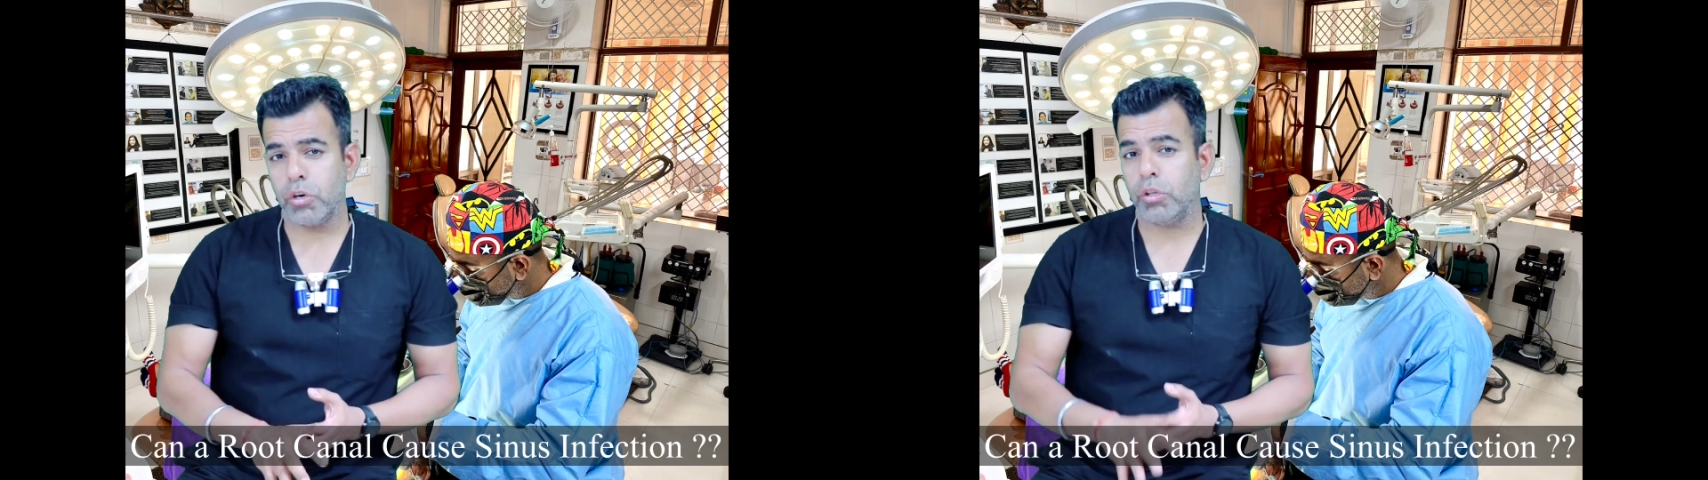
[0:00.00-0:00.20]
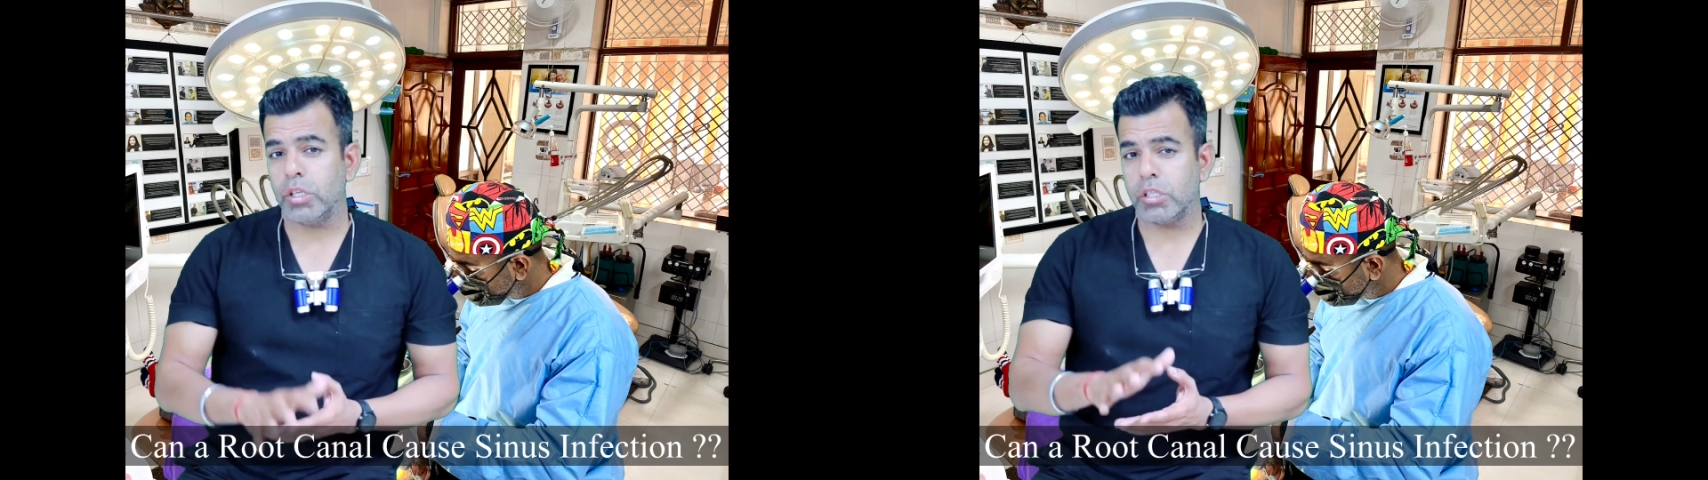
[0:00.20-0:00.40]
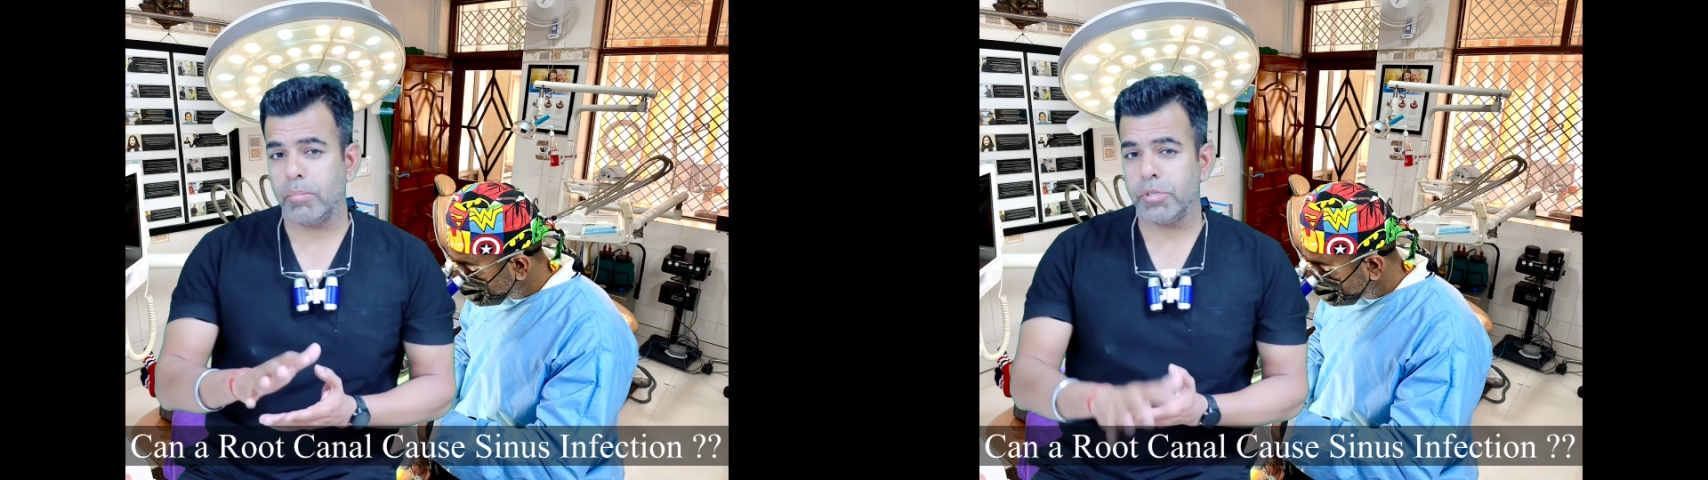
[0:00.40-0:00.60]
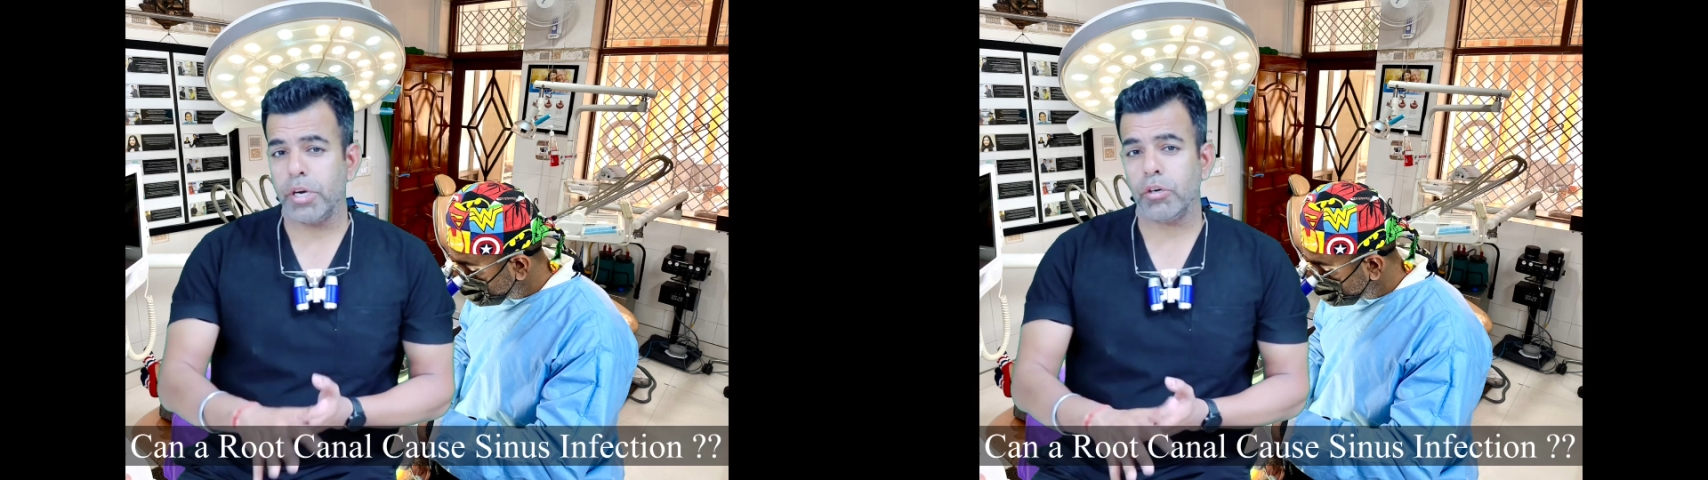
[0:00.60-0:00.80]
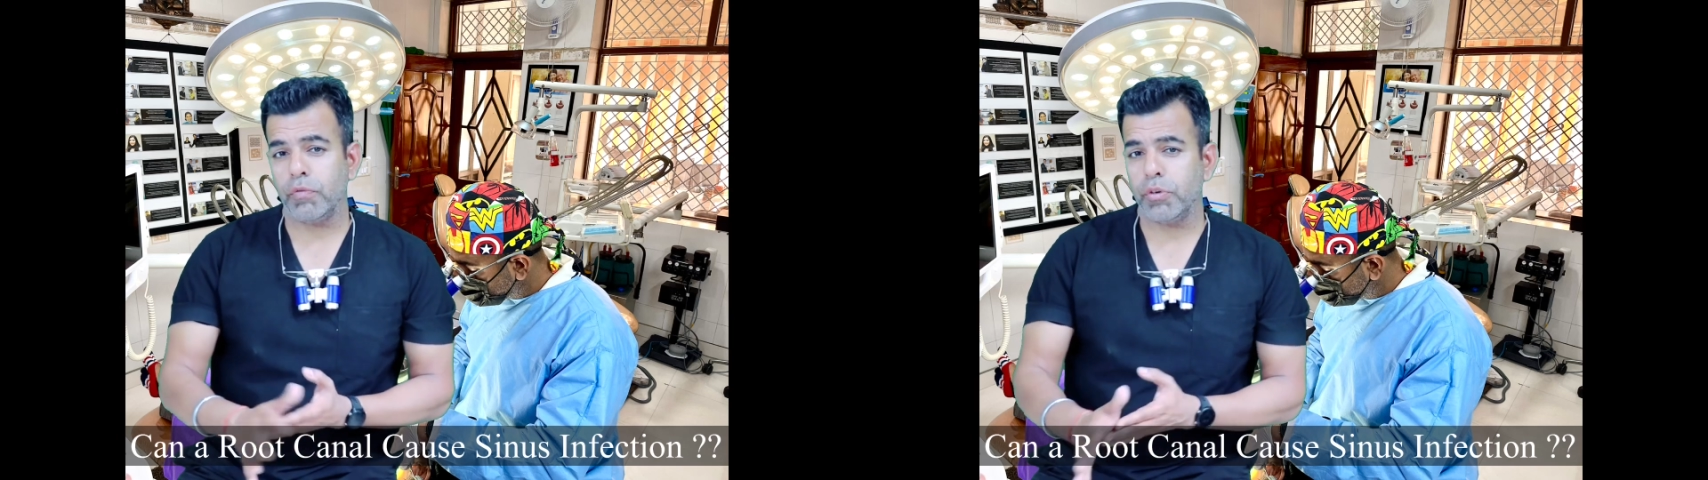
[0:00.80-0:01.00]
on the
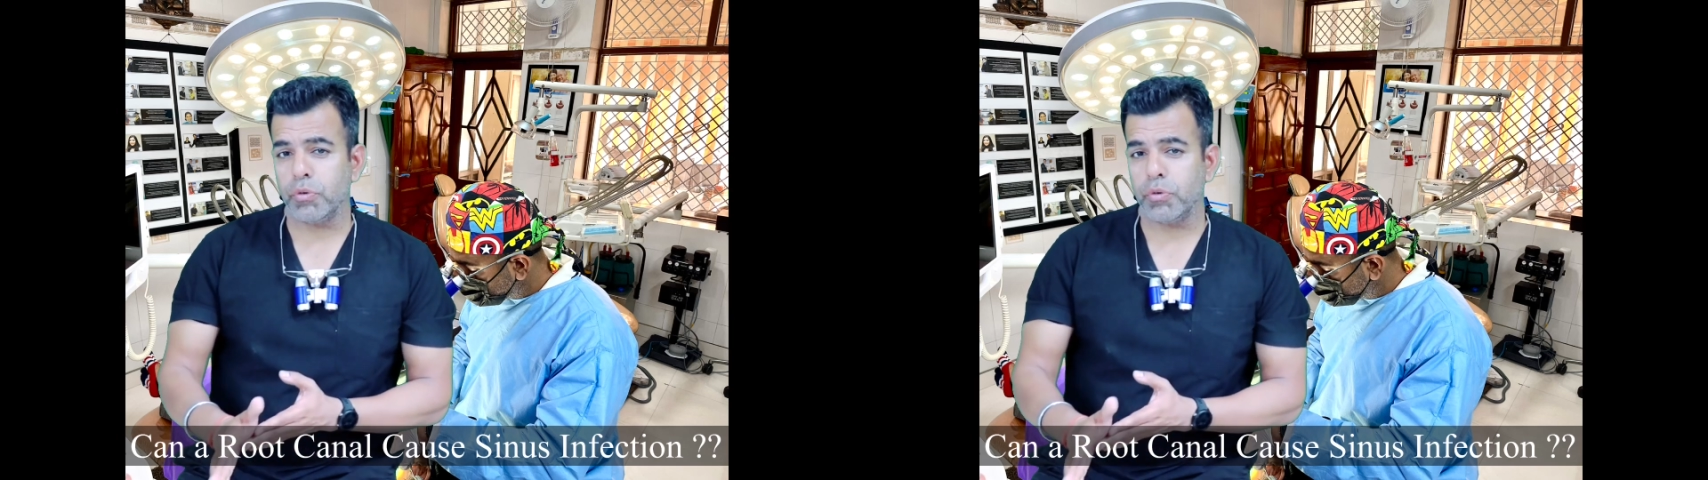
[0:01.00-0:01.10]
subject of a